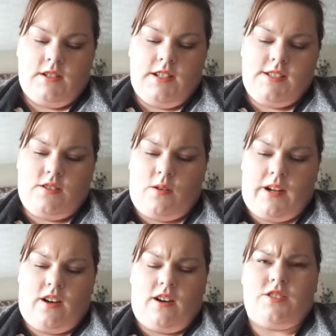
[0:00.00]
These are
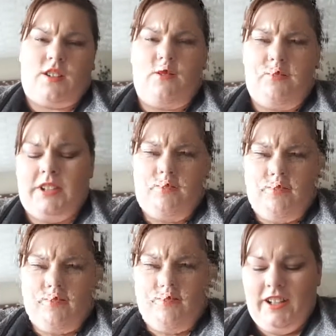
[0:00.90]
quite hard to
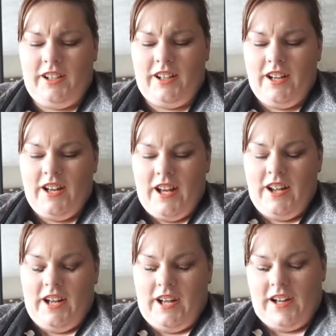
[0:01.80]
open.
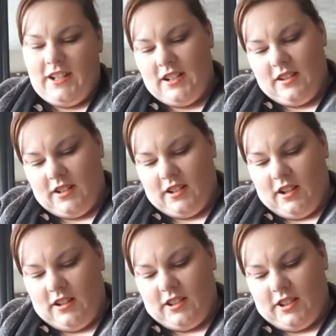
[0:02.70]
In the
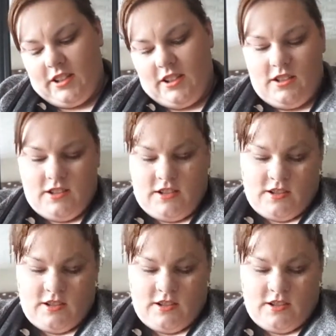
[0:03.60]
colour